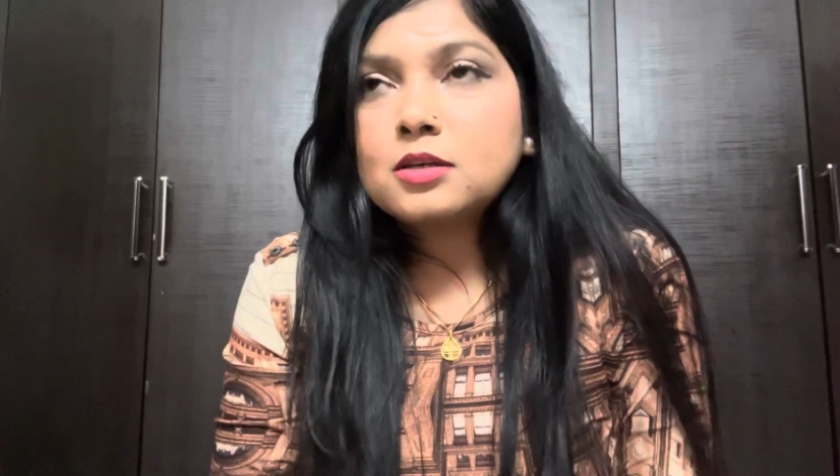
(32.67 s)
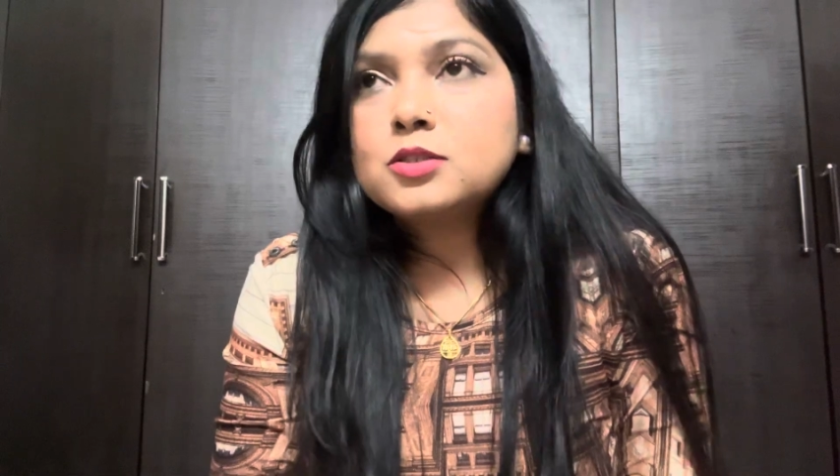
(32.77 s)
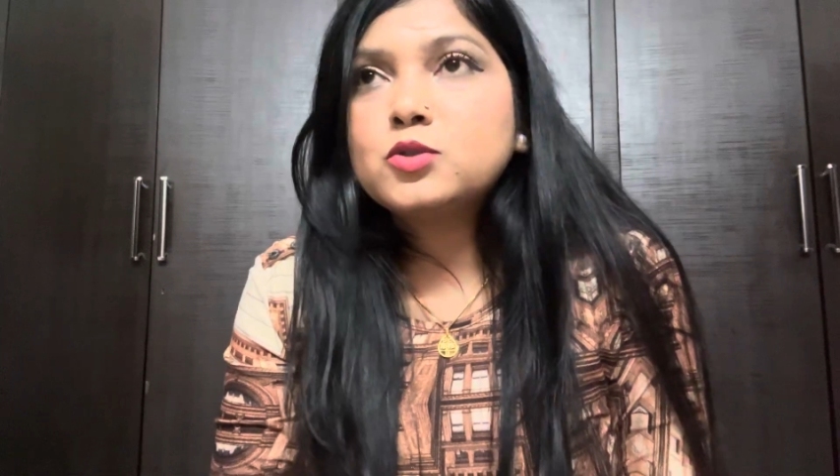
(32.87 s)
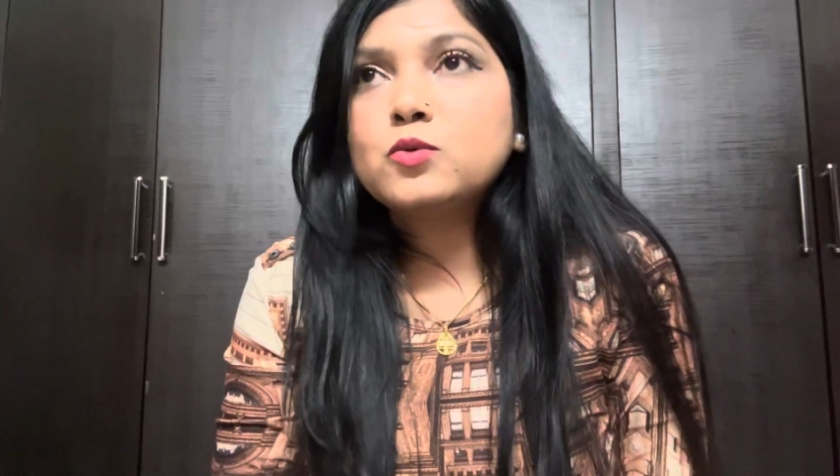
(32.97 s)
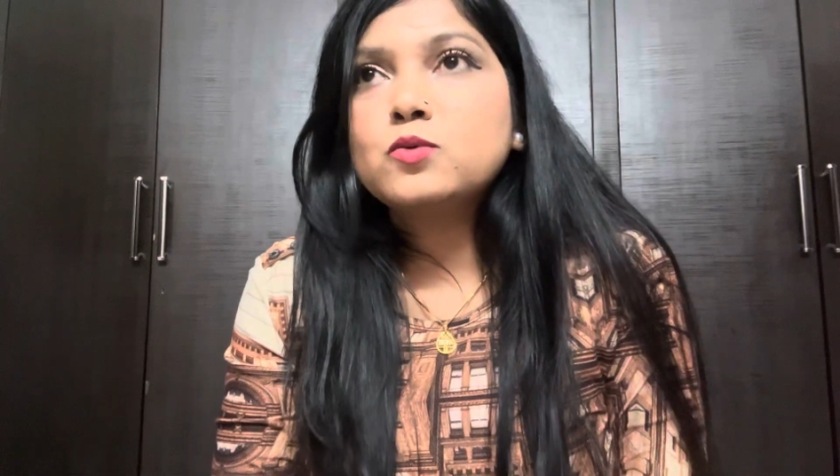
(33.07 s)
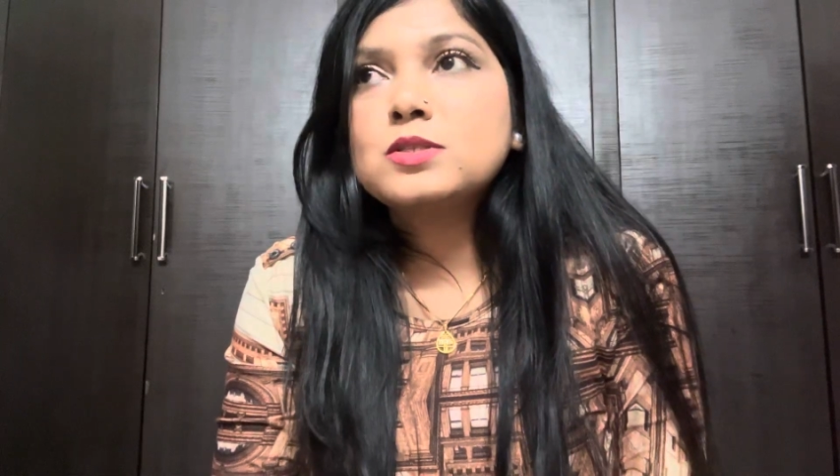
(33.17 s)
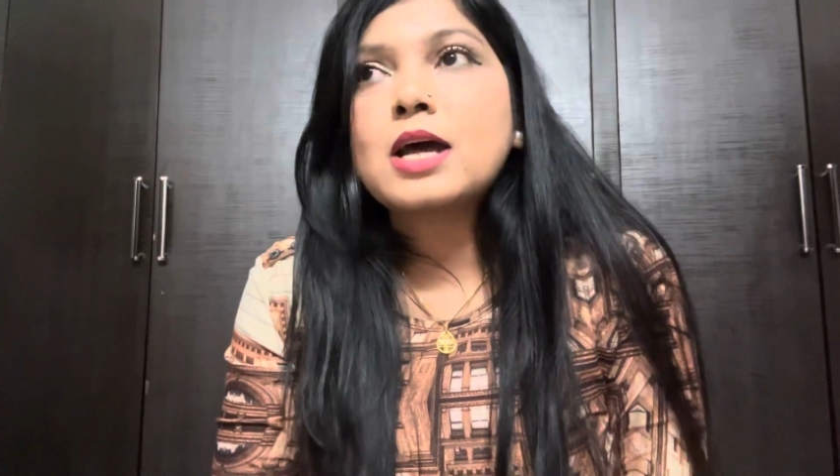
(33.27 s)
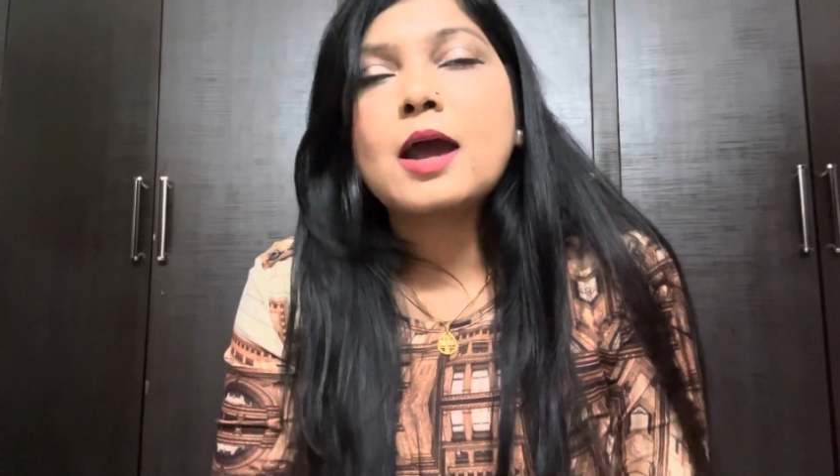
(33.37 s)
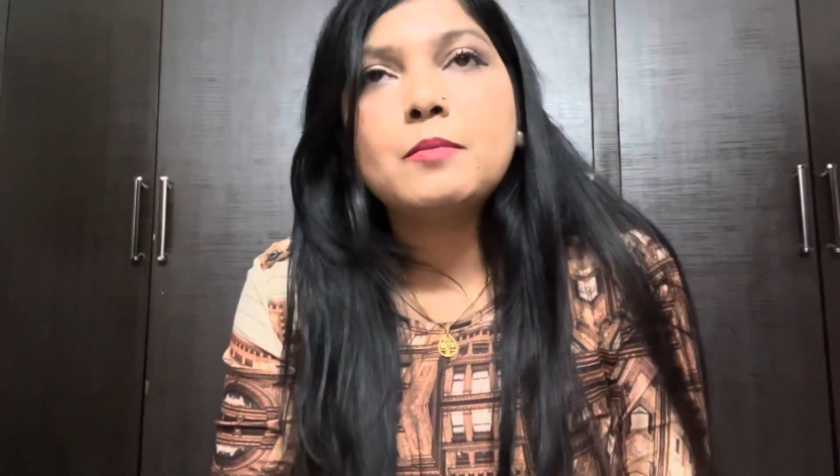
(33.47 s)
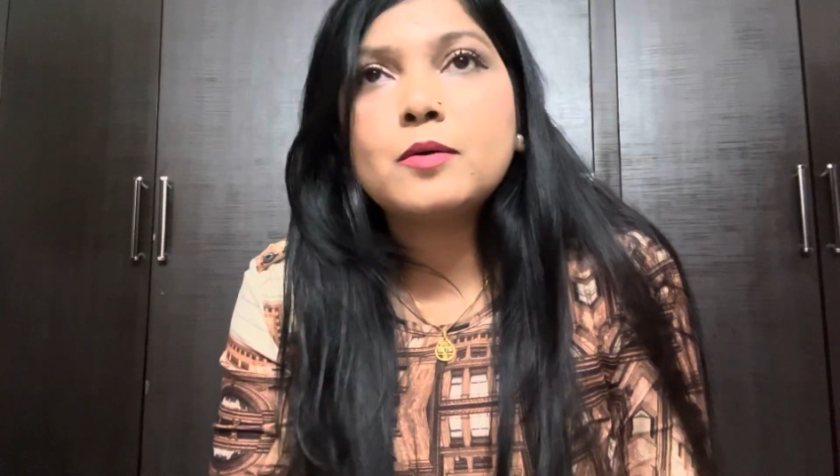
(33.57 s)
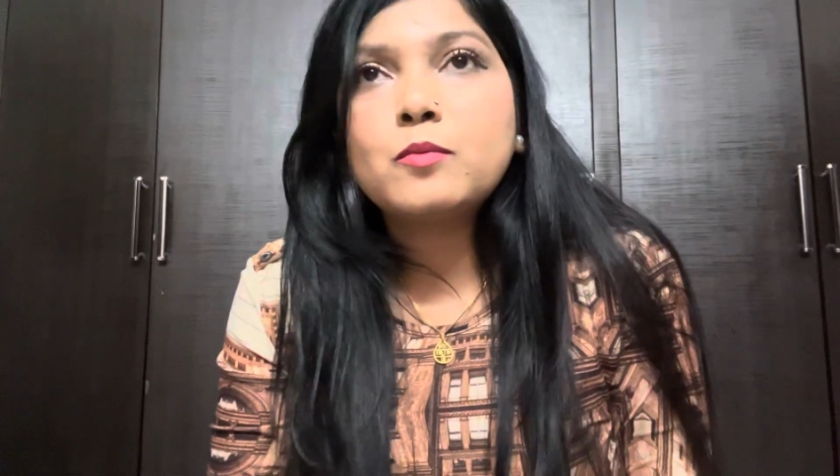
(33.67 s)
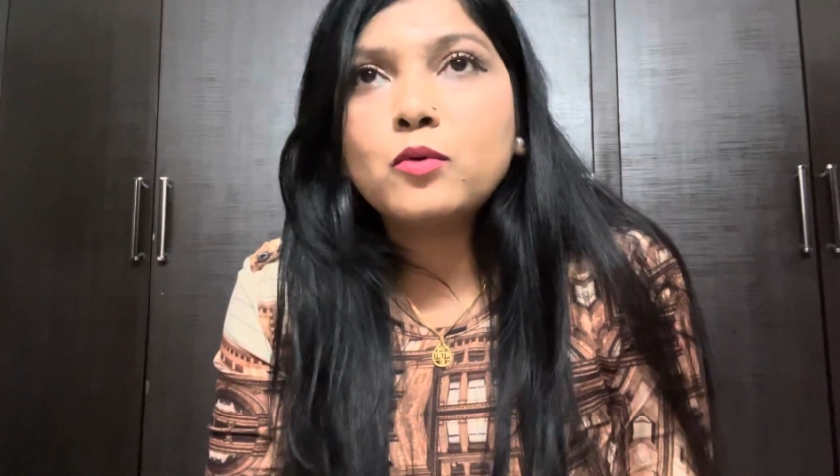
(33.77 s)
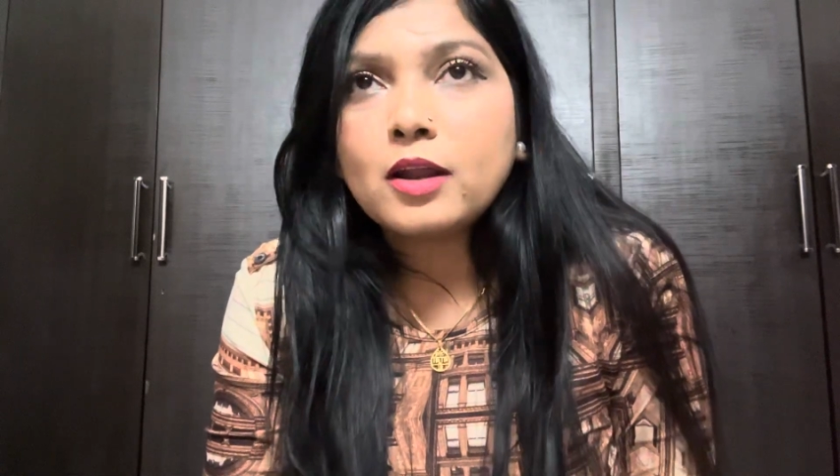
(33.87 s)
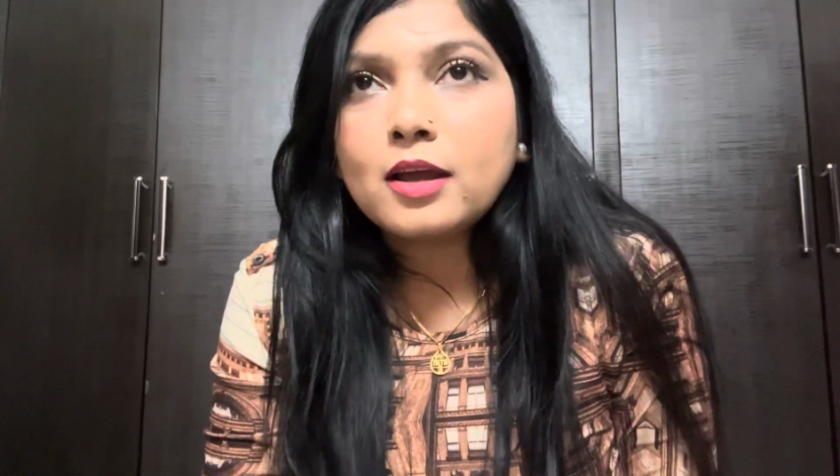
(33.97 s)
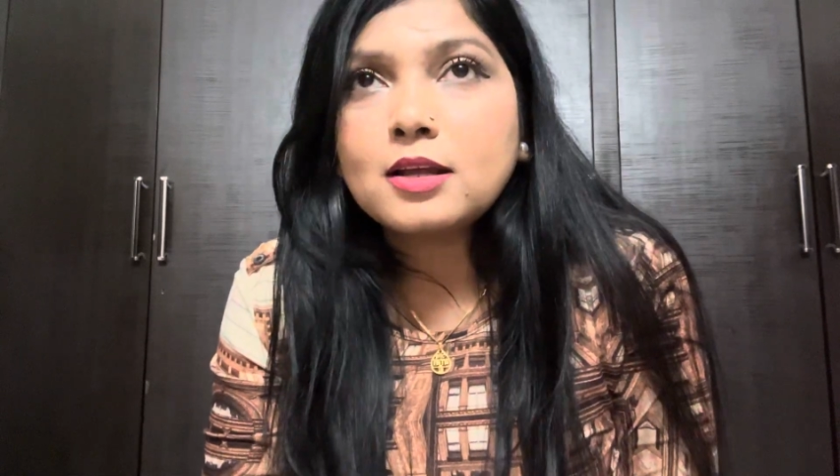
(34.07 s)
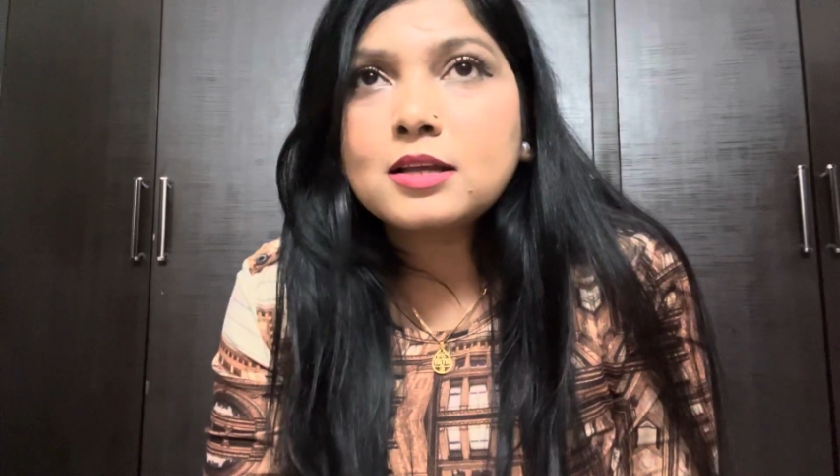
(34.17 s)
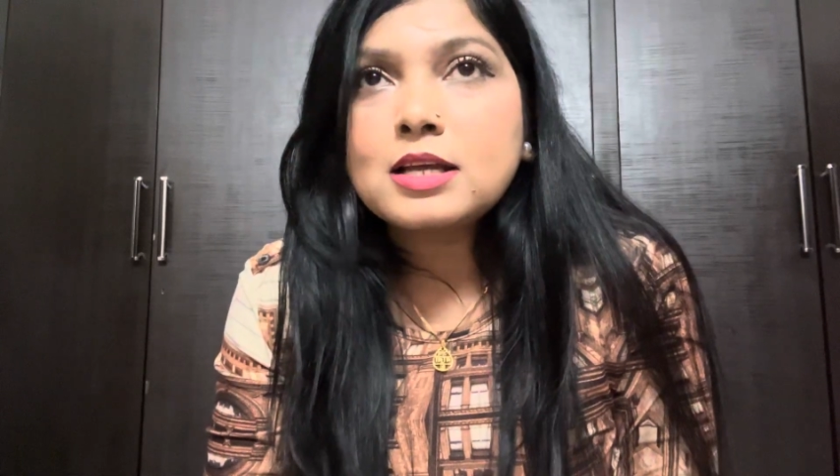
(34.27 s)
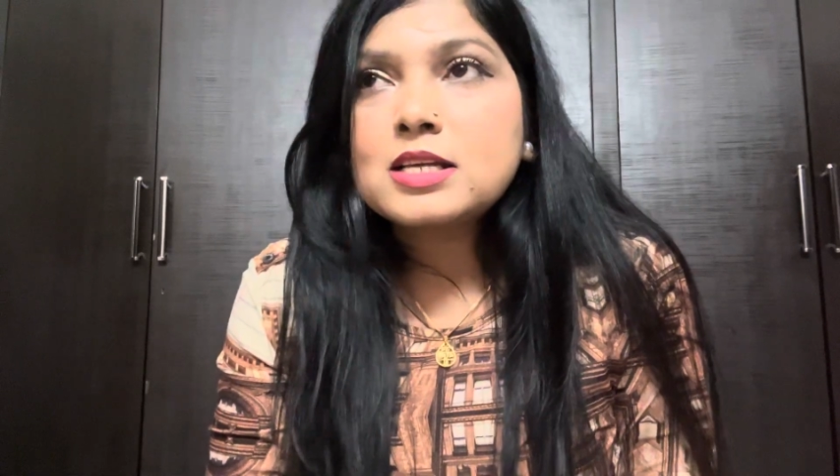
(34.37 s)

to cyberbullying,